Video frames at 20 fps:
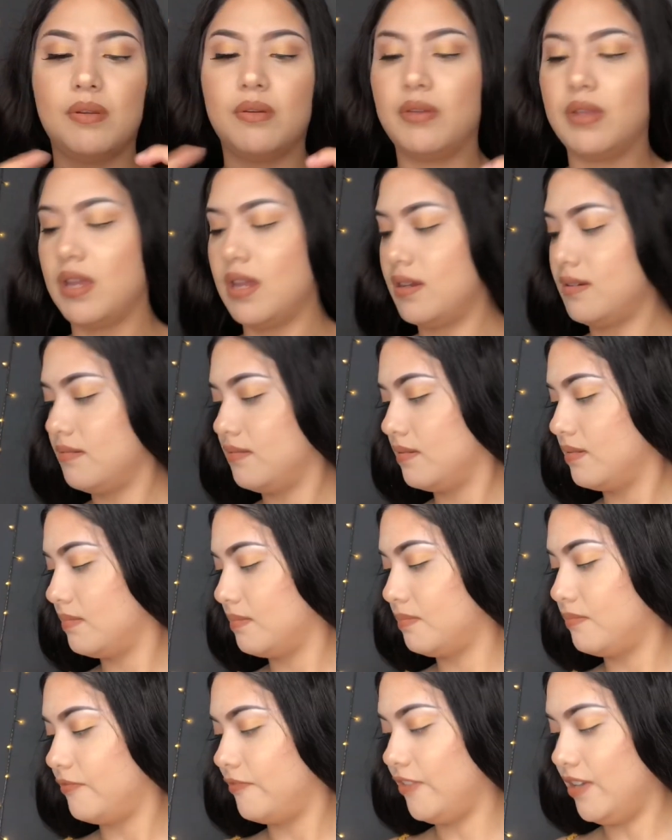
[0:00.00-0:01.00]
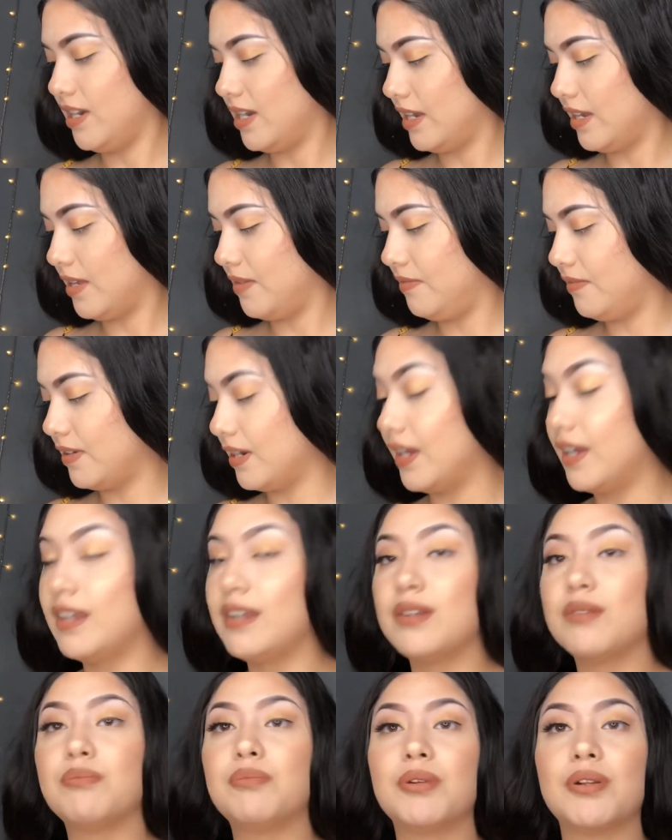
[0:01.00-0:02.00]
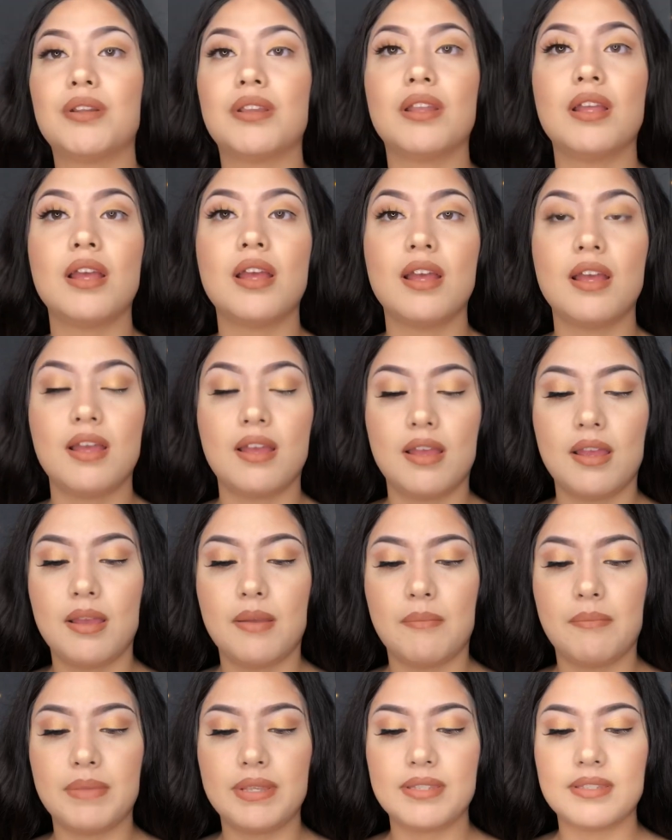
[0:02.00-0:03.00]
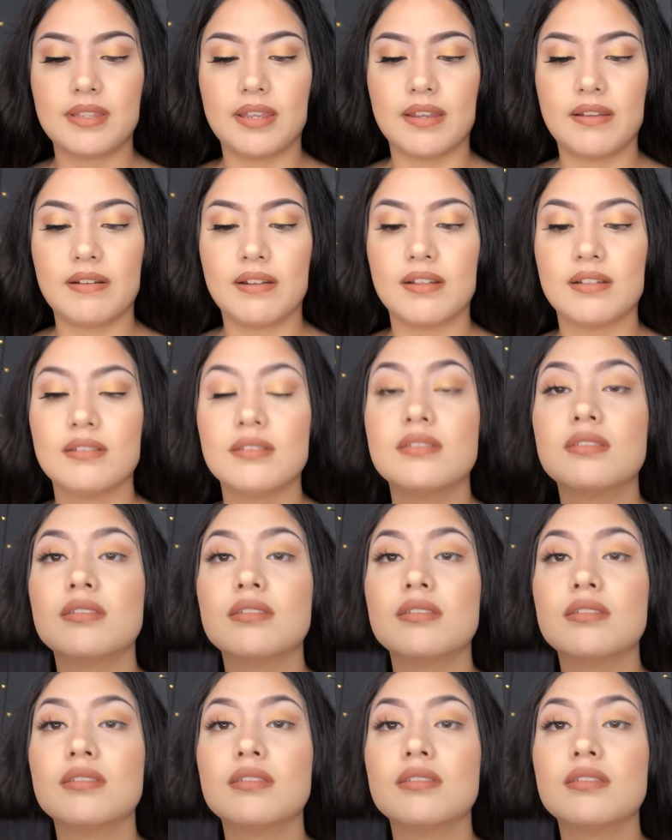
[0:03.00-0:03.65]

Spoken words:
Oh yeah, fuck, I keep forgetting to put mascara.